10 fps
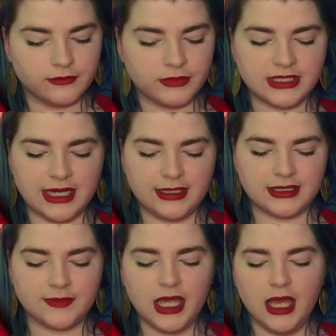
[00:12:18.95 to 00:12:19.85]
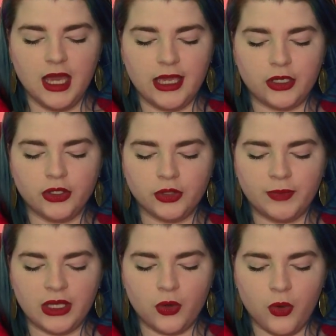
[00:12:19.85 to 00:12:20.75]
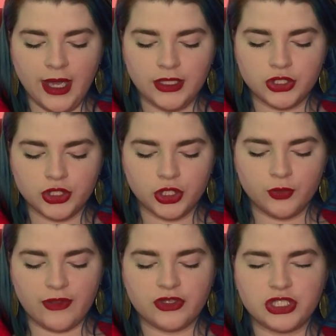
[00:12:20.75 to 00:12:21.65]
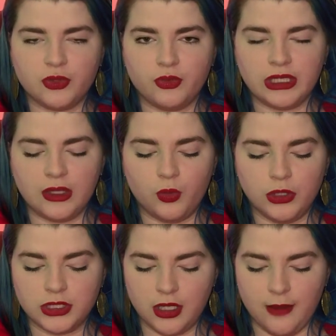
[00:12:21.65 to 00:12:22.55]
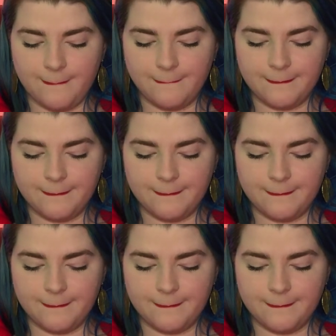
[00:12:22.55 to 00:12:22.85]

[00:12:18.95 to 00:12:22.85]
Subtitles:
Besides, I couldn't be quite sure whether she really would come.